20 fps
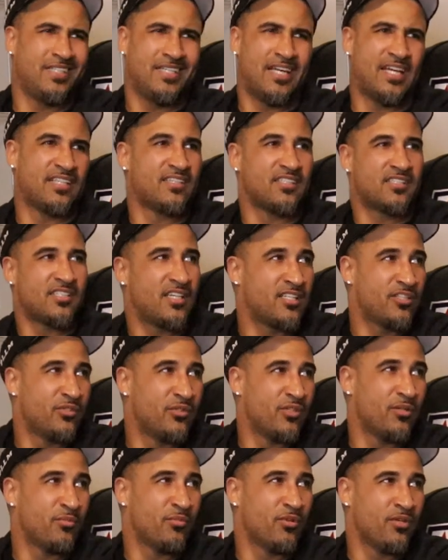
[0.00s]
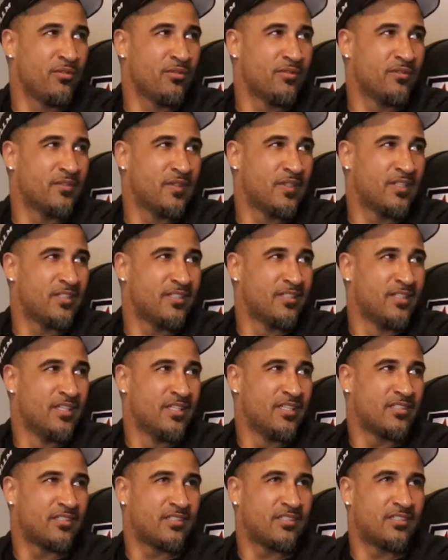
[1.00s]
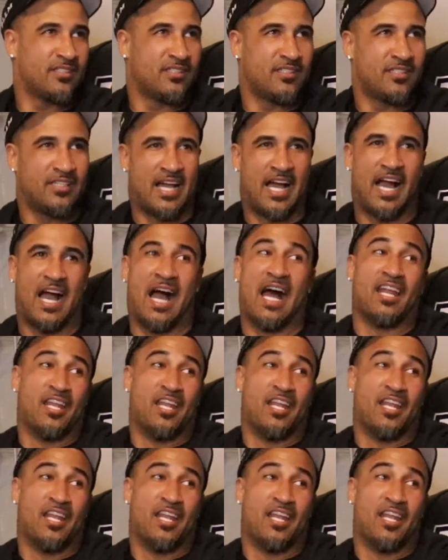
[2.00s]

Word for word: He had to check you up, bro. Right. He's CP3. He don't got.